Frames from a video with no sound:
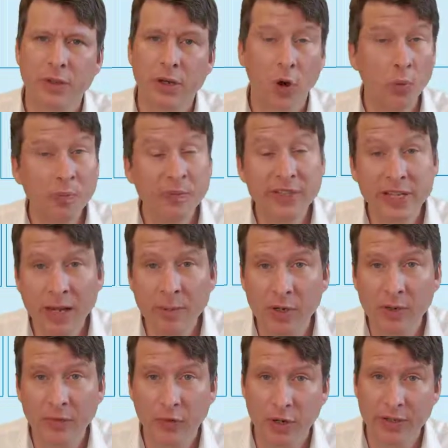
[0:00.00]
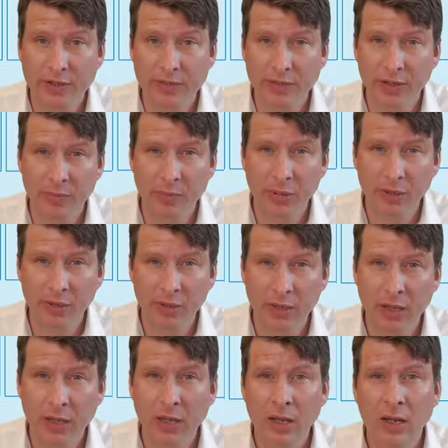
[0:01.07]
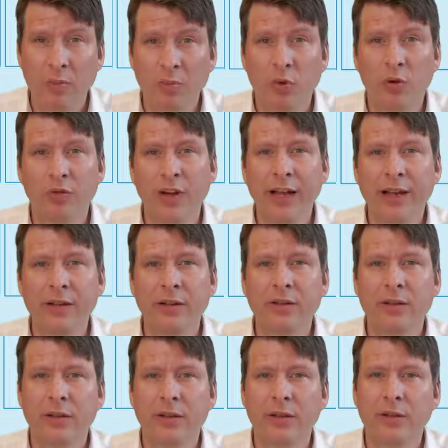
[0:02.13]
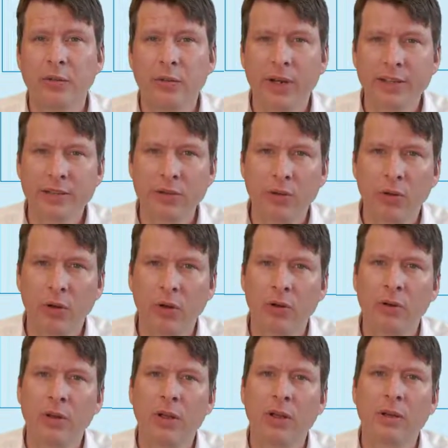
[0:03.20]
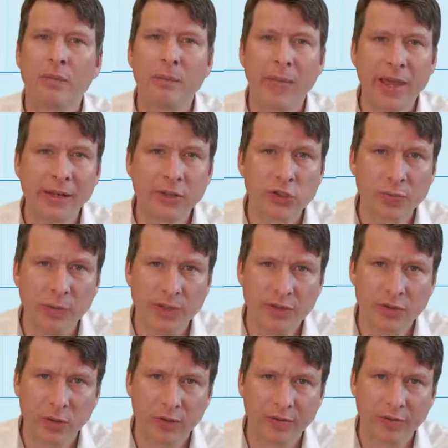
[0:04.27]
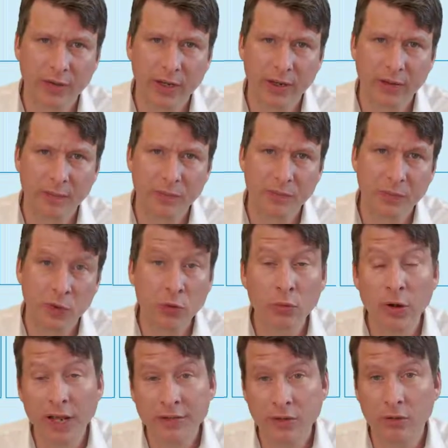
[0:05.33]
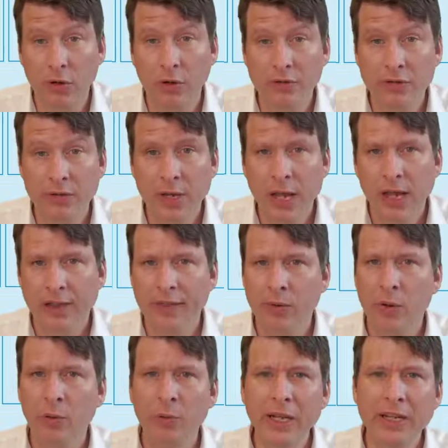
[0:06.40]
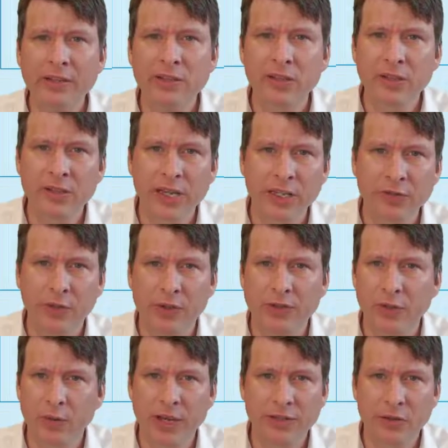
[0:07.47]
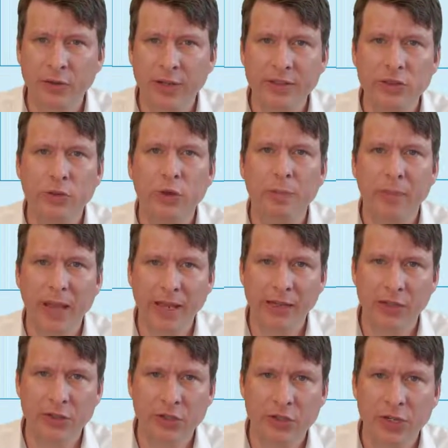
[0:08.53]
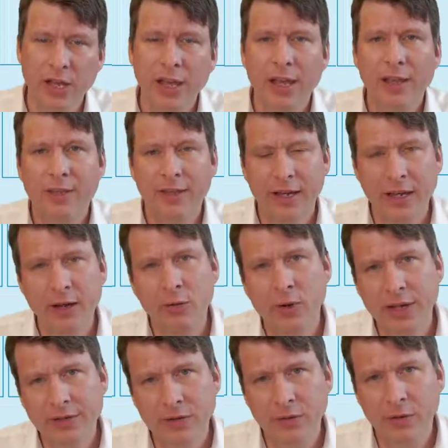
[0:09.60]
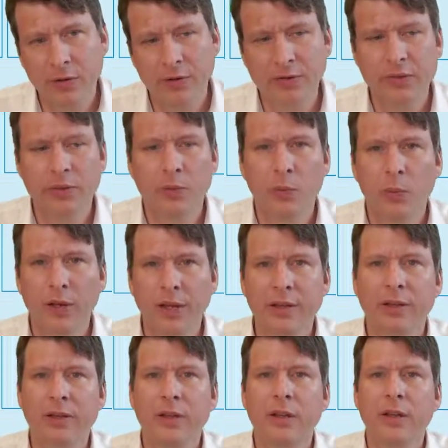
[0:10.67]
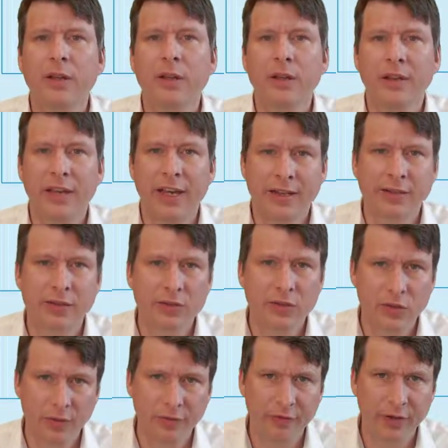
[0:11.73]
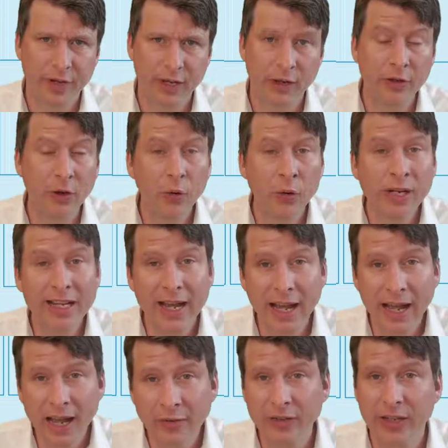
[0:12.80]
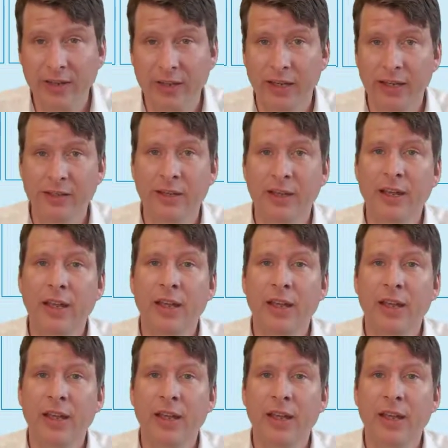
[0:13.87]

OpenTable, for example, provided restaurant management software to restaurants, and they were really successful. So restaurants could manage their restaurants with that software. And only after that,